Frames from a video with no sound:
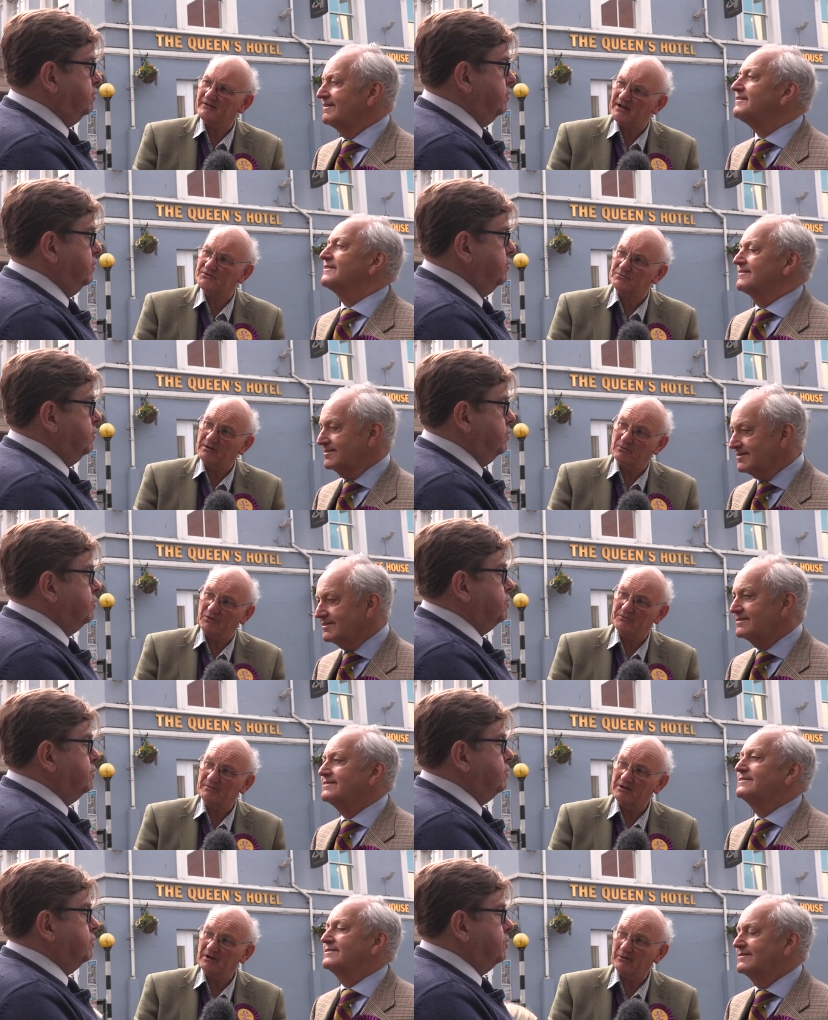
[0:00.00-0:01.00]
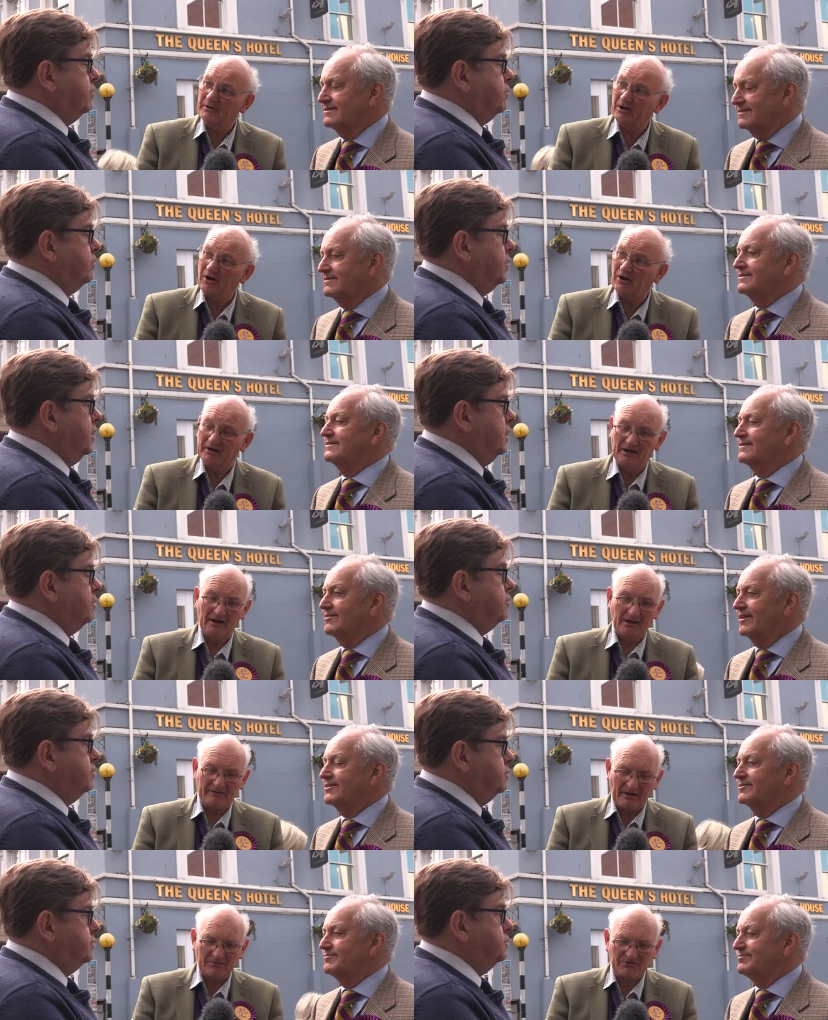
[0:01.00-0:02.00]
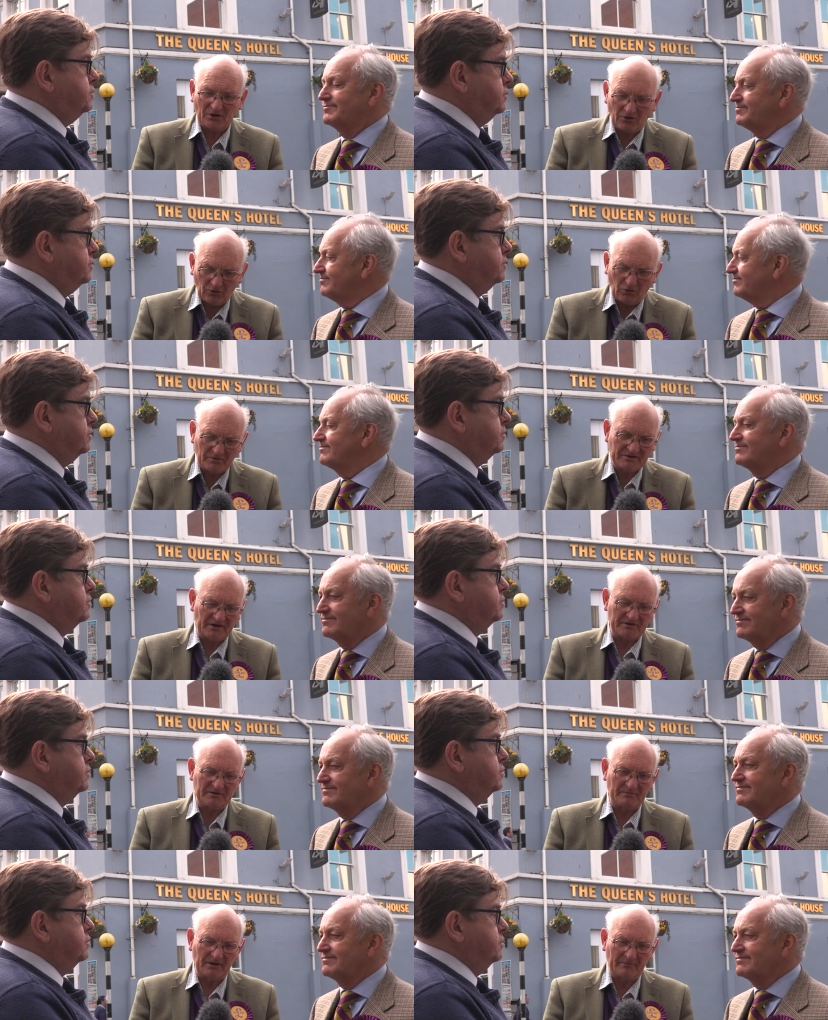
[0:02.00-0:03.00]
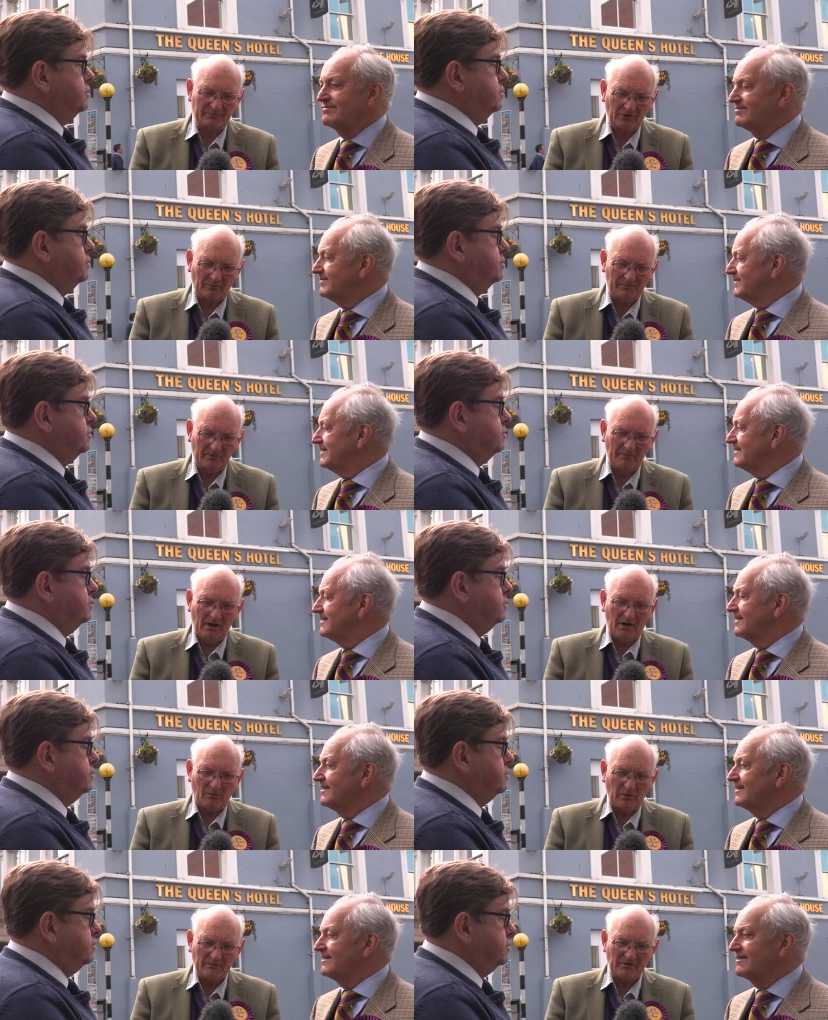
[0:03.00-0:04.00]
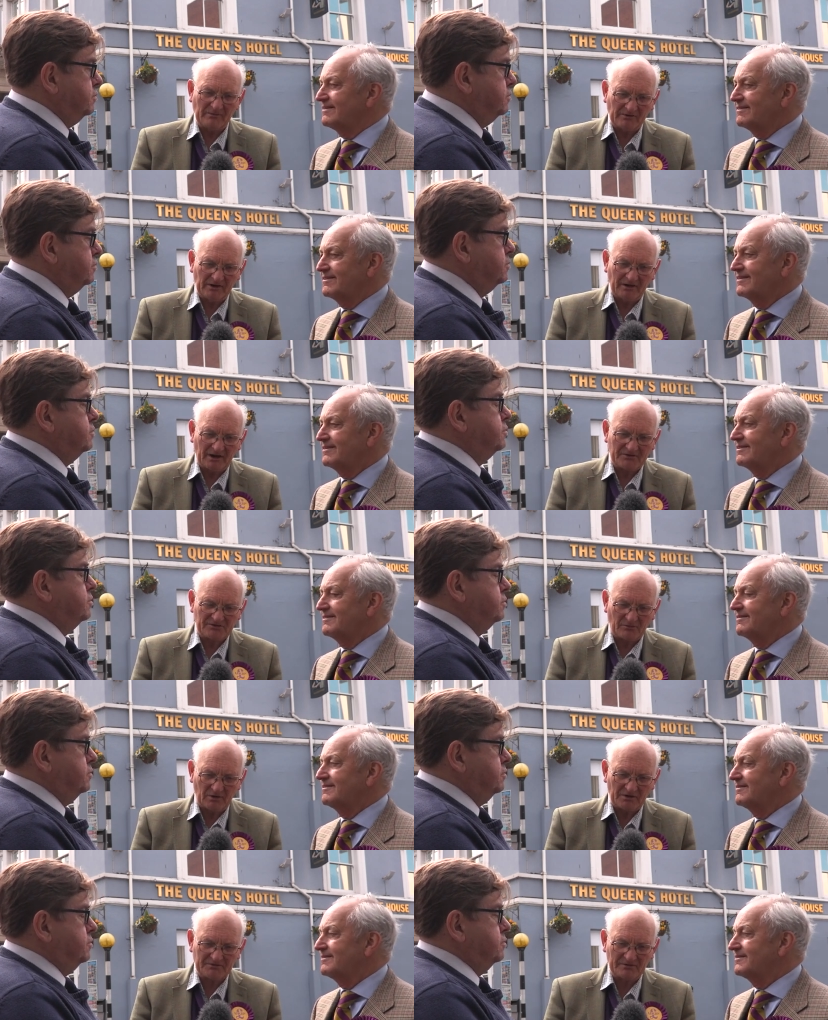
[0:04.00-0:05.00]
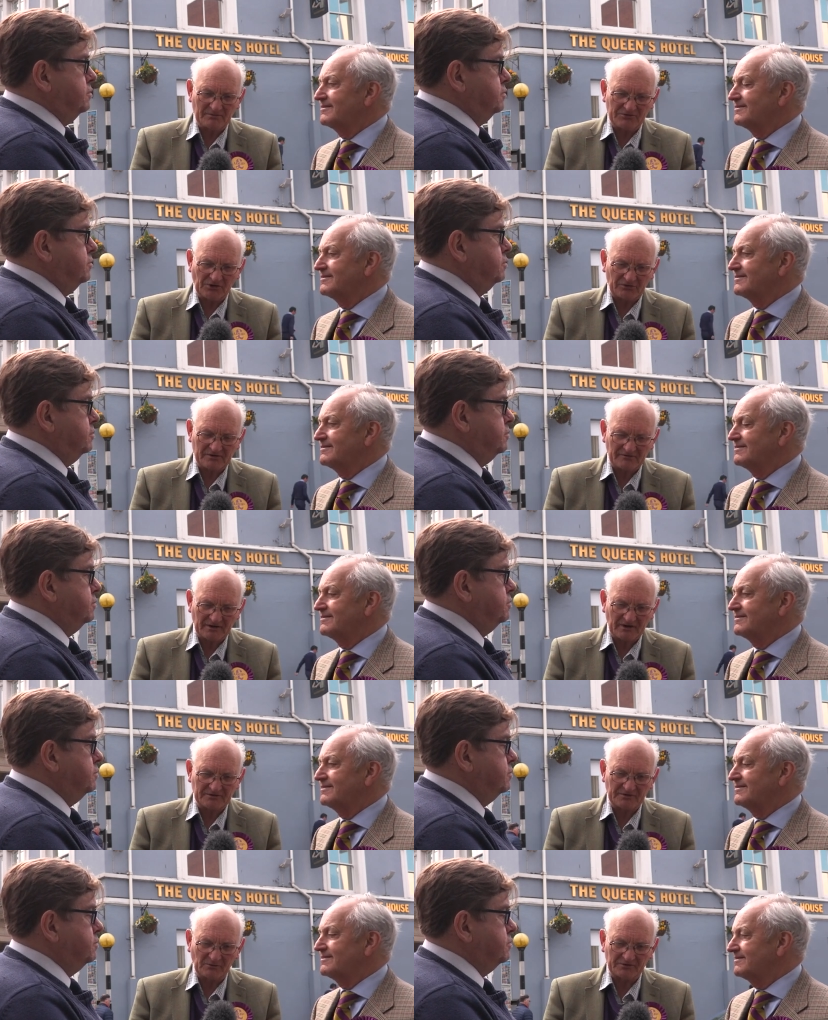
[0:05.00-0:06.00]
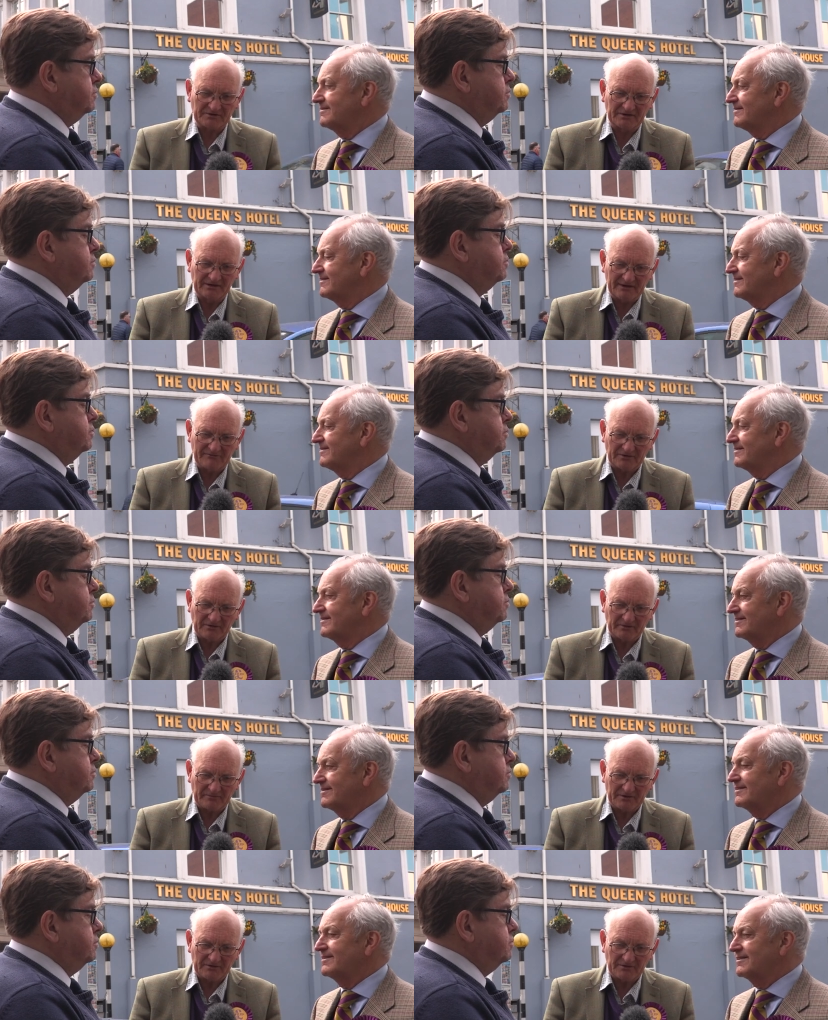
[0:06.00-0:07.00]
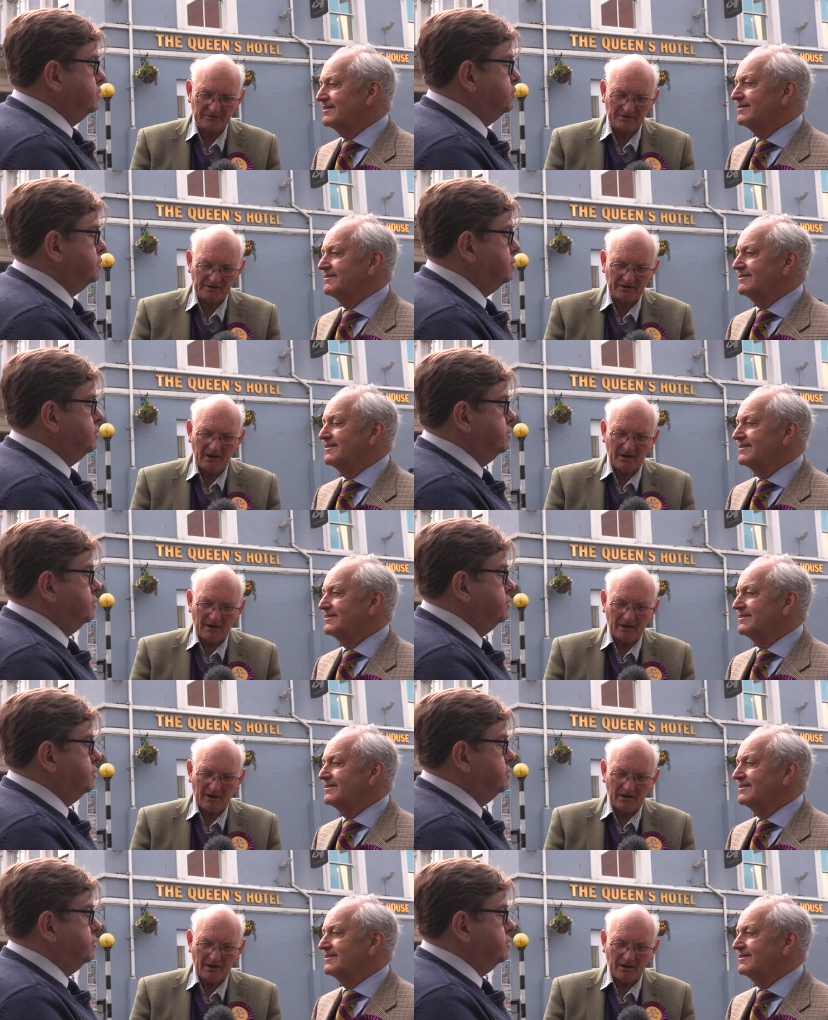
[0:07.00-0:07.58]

Speaker 1: That's really what's been going on. Right. That was always going to be a problem when we realised that whilst the majority of the country wanted to leave the European Union,